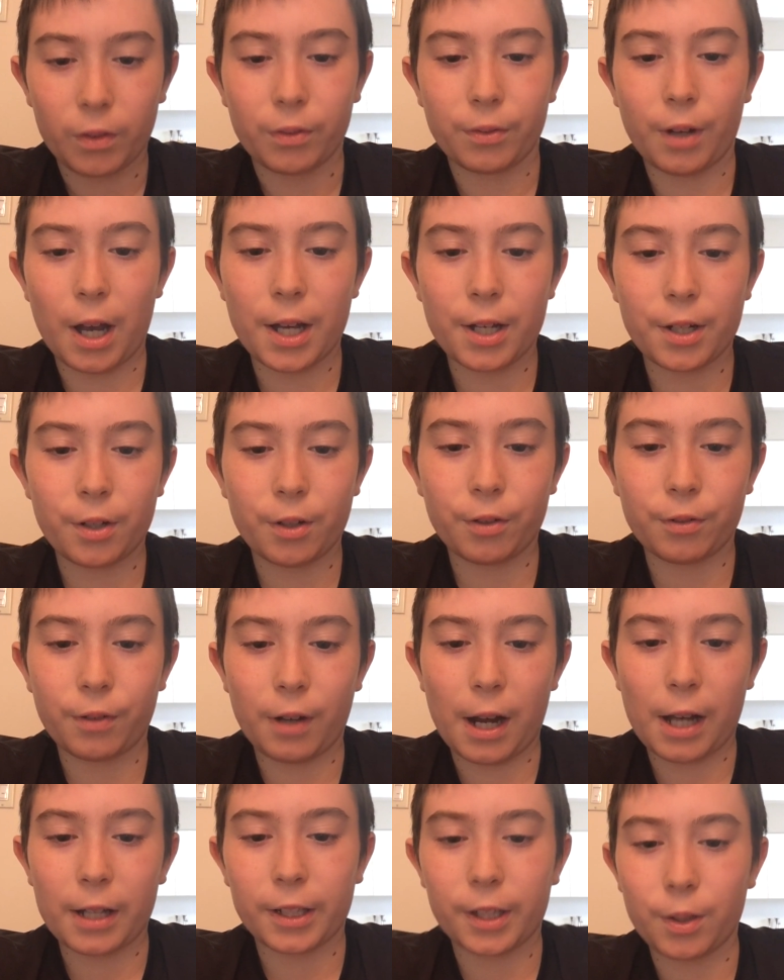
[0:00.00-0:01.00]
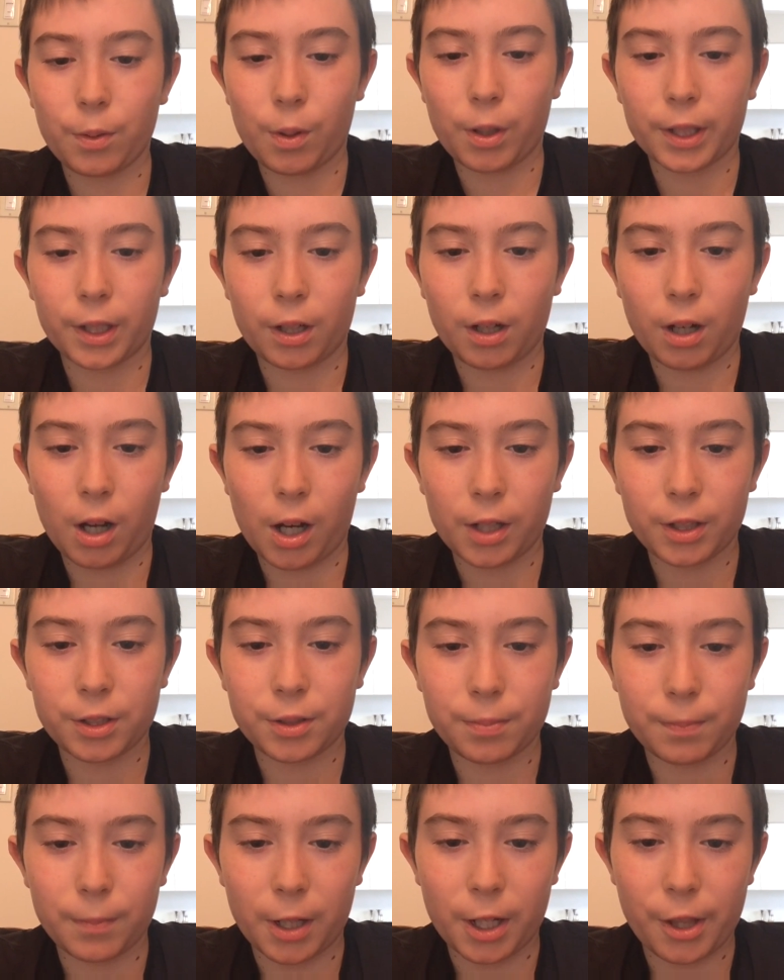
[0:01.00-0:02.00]
Ryan O'Reilly won the Conn
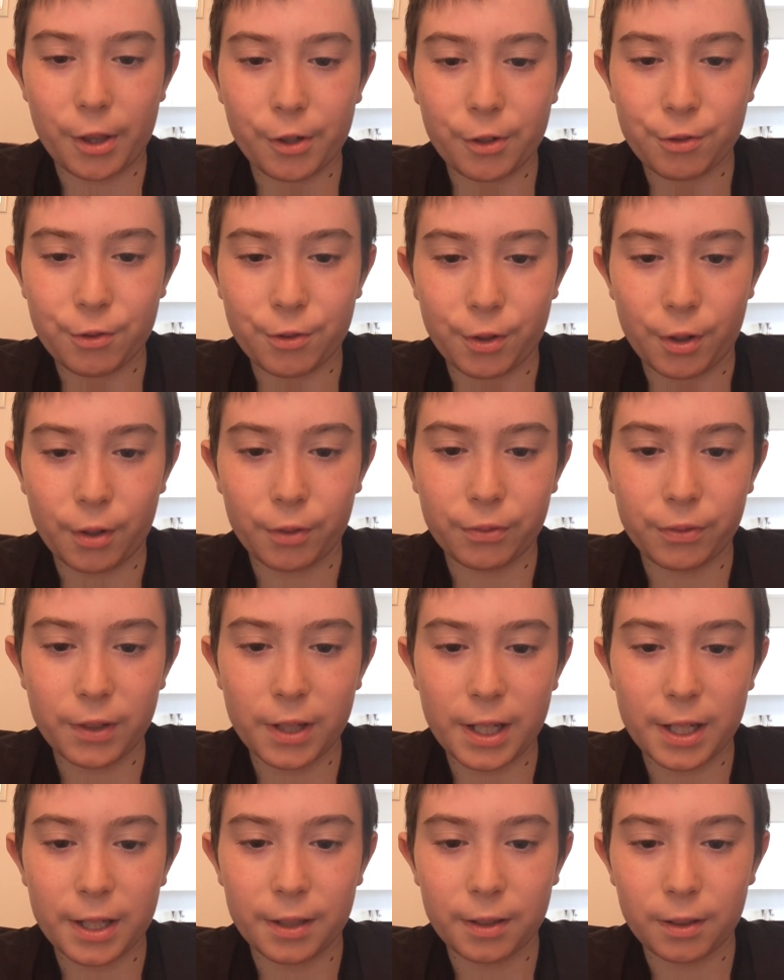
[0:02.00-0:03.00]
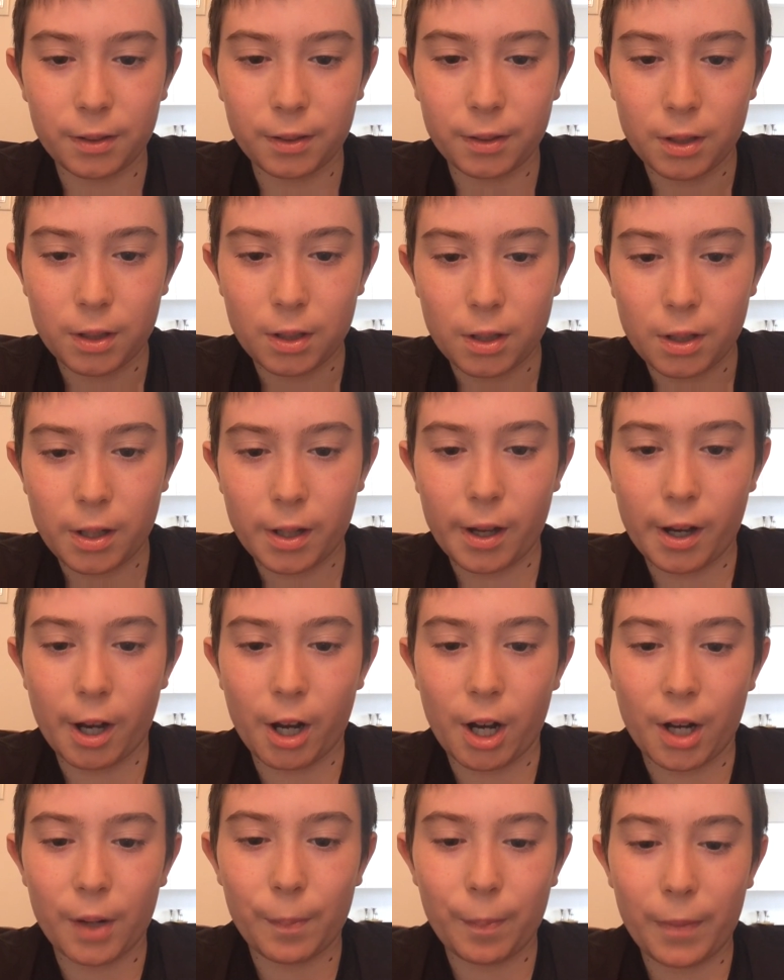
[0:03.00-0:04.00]
Smythe Trophy
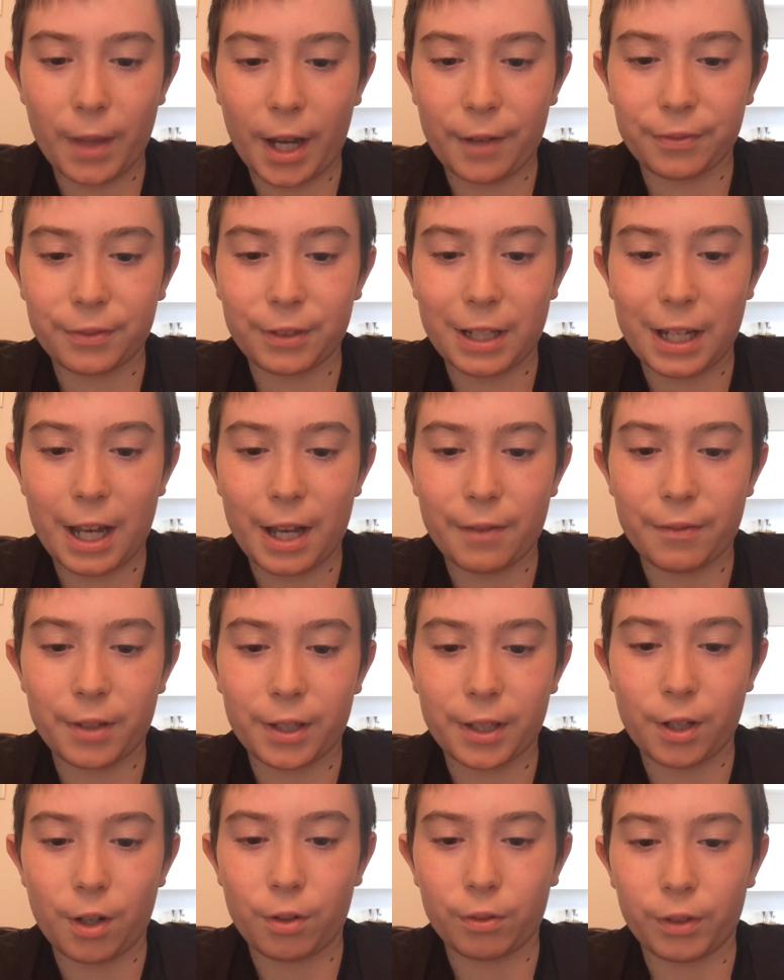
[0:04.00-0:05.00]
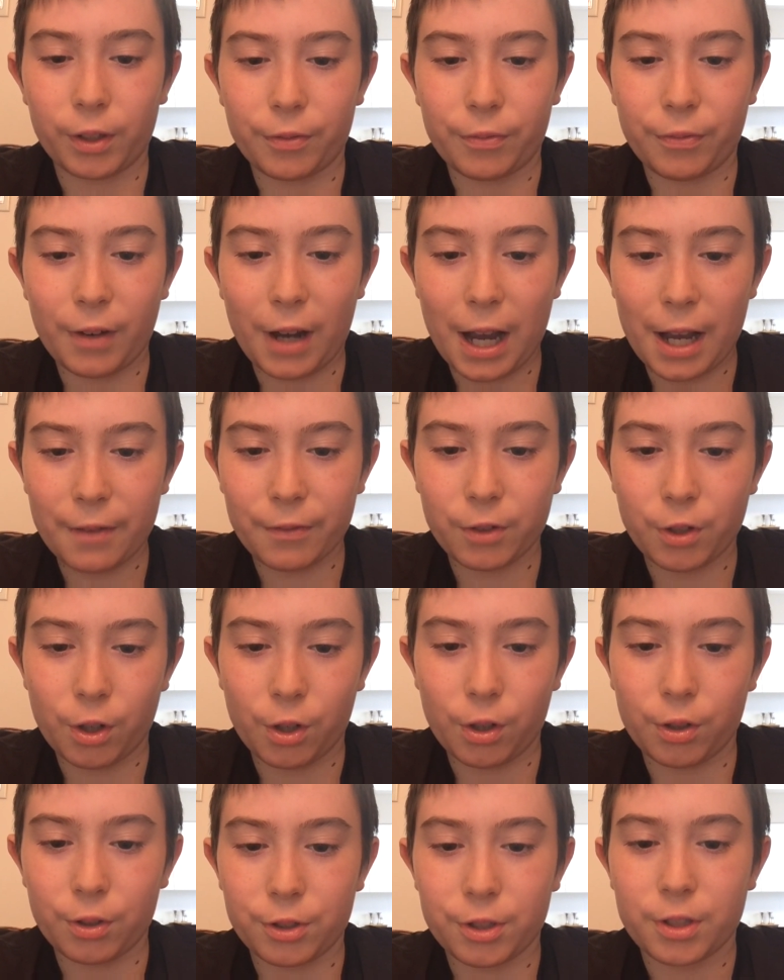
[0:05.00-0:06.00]
um, after having only five
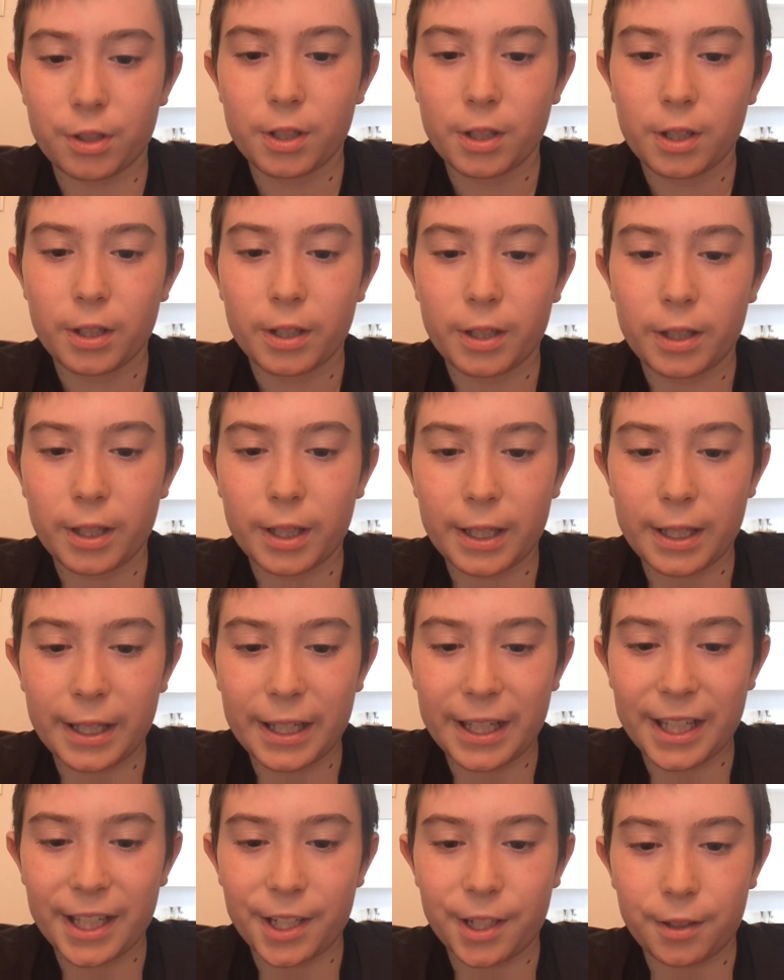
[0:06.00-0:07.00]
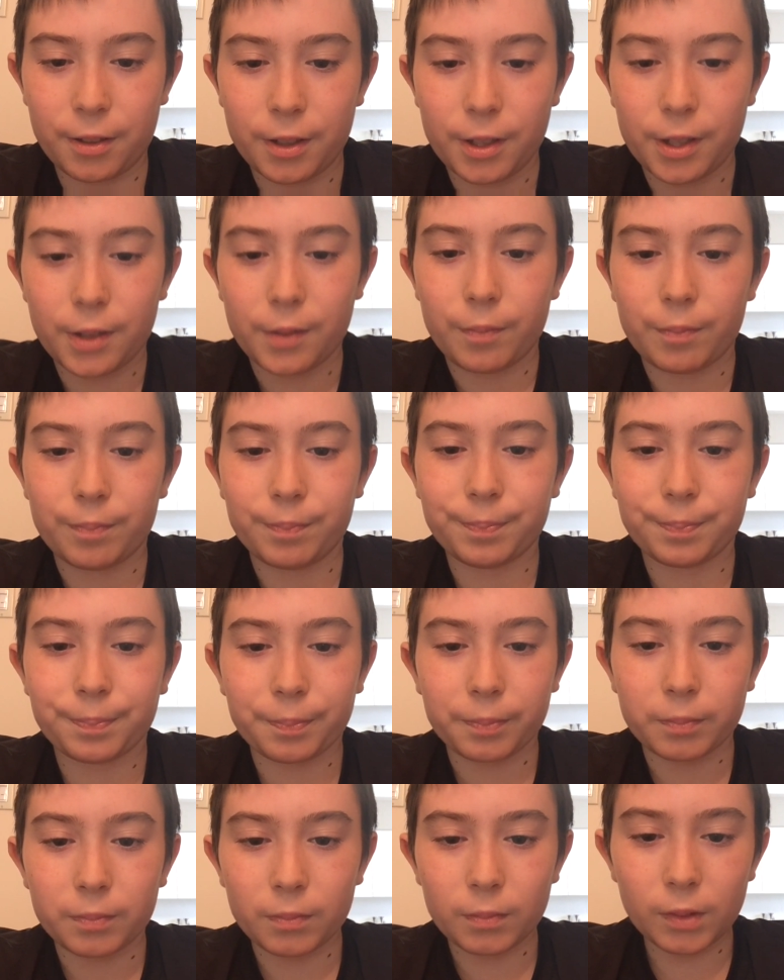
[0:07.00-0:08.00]
goals in
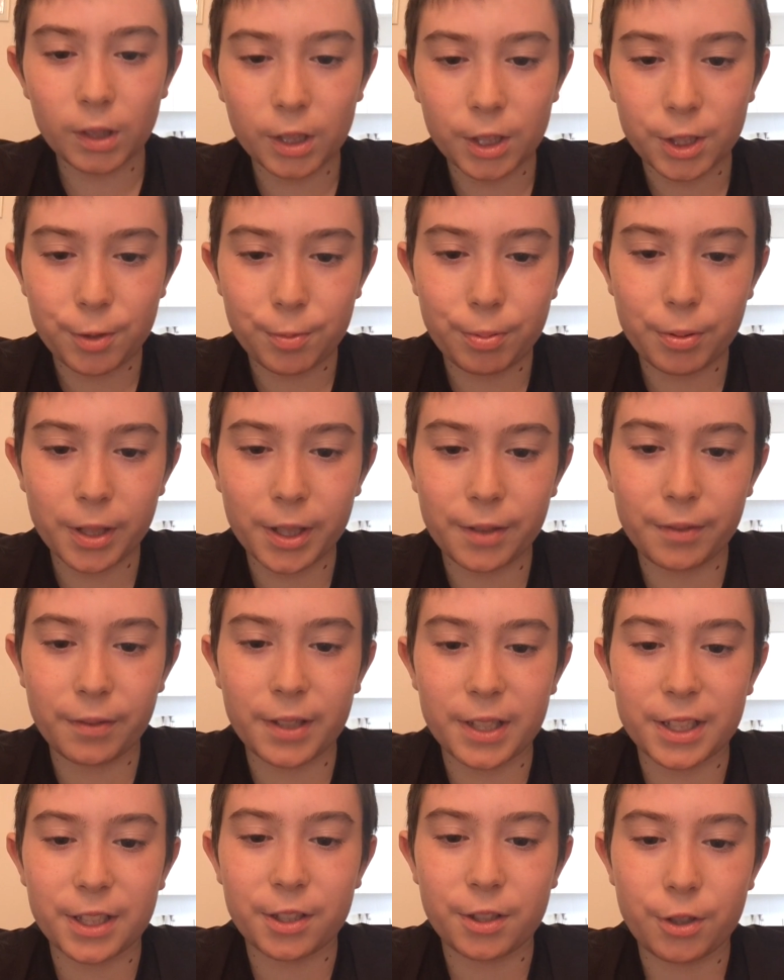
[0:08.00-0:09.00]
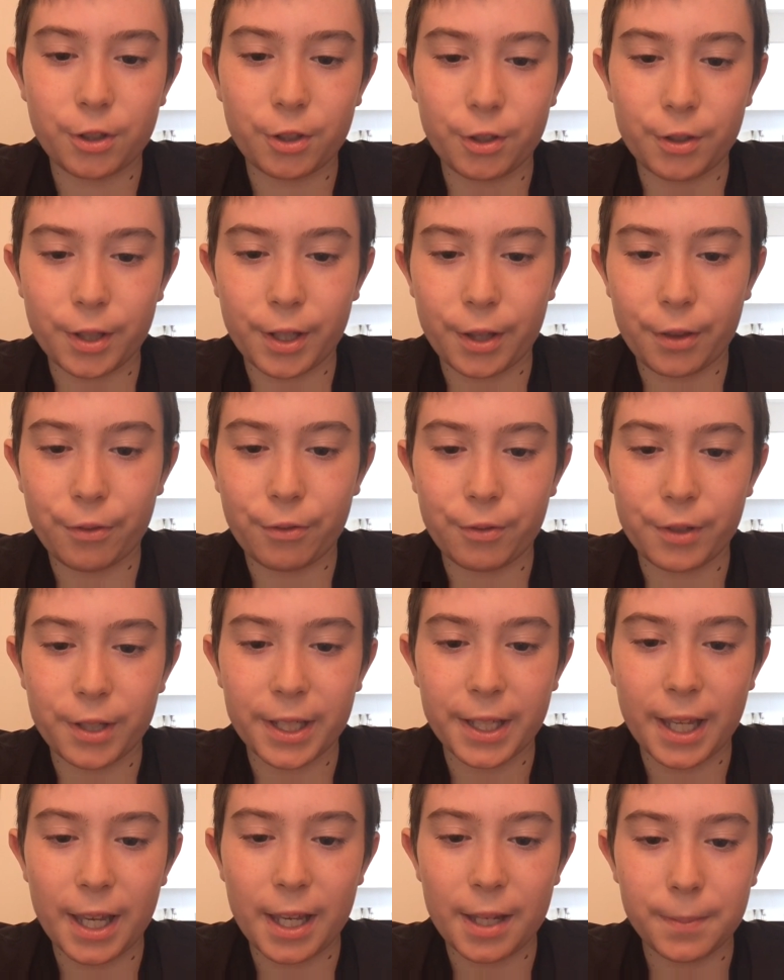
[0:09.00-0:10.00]
his previous
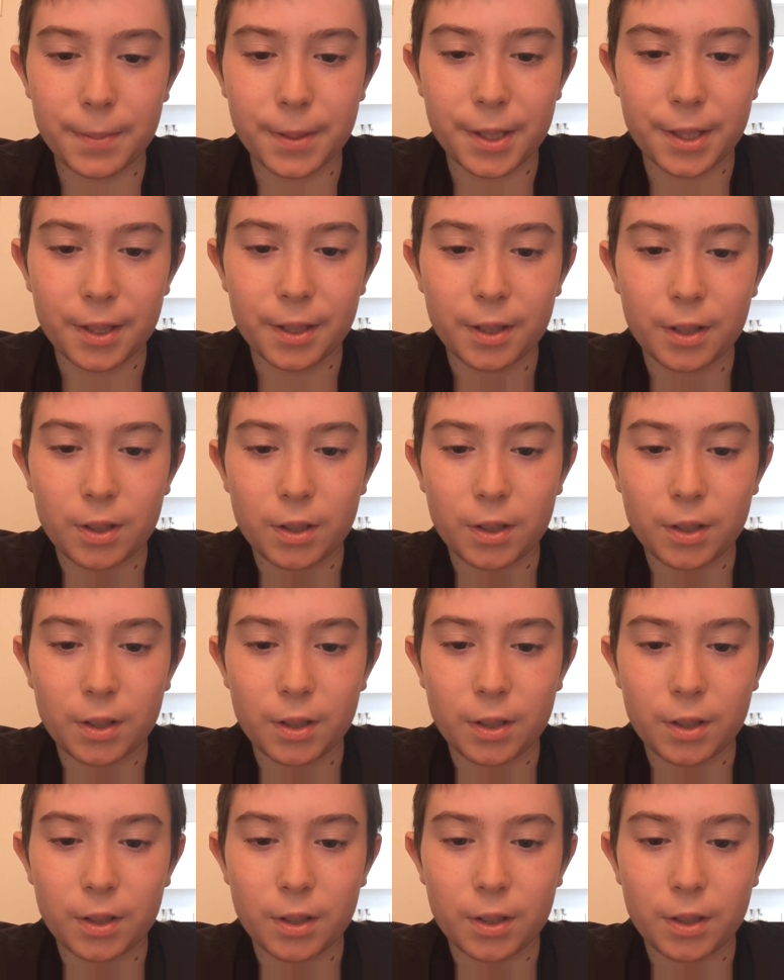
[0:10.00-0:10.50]
33 games.